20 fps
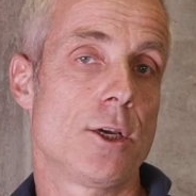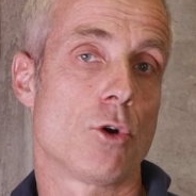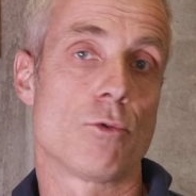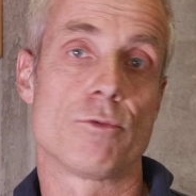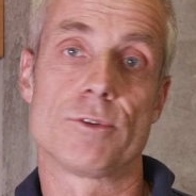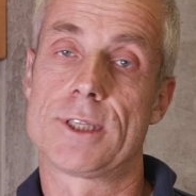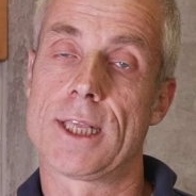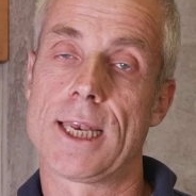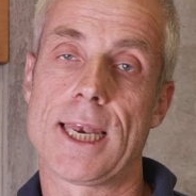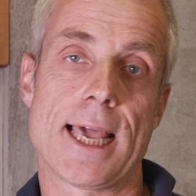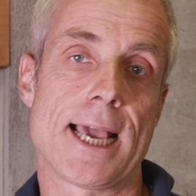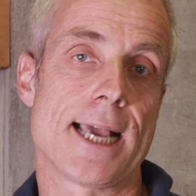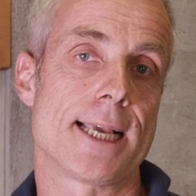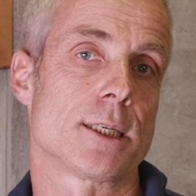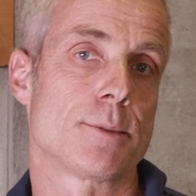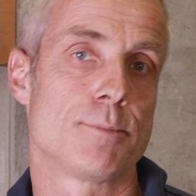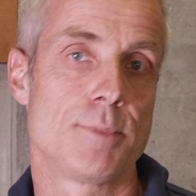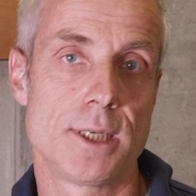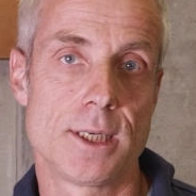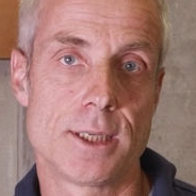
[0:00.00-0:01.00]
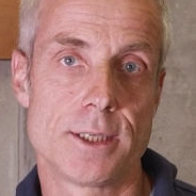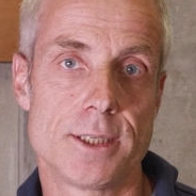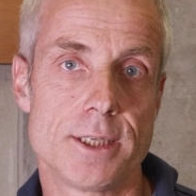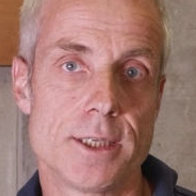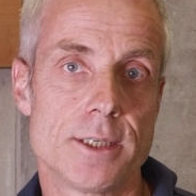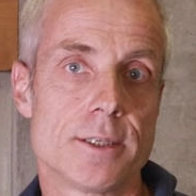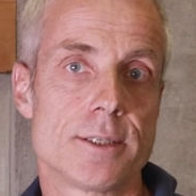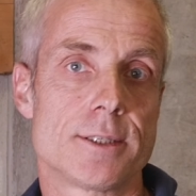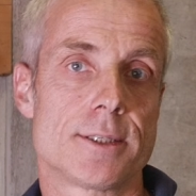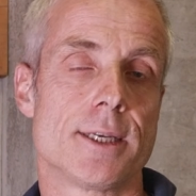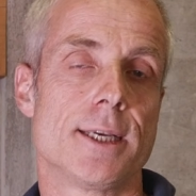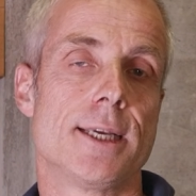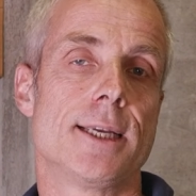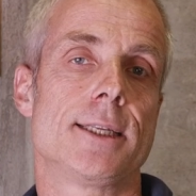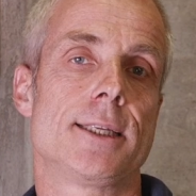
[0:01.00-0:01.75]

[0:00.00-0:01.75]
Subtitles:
over the last million years,